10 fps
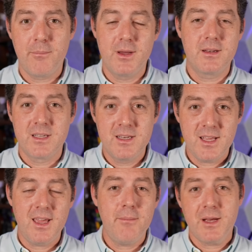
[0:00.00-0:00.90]
But
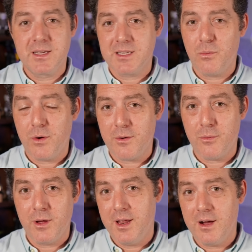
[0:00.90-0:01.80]
today, because I want to
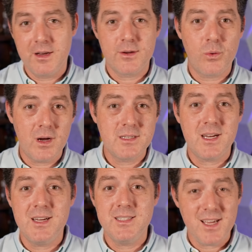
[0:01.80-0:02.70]
run it
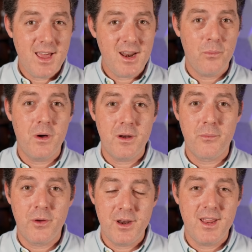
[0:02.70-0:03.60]
unquantized and I want to
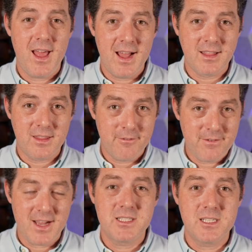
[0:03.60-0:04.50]
run it at the
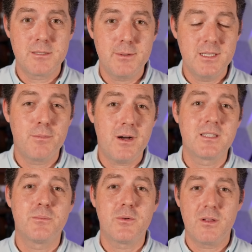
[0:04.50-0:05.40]
fastest speeds
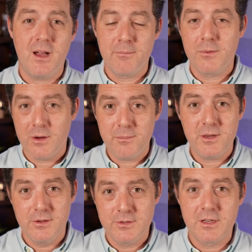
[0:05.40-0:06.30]
possible, I'm going to be
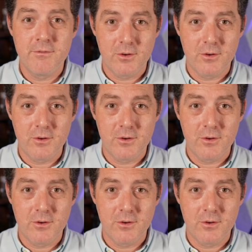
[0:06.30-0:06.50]
using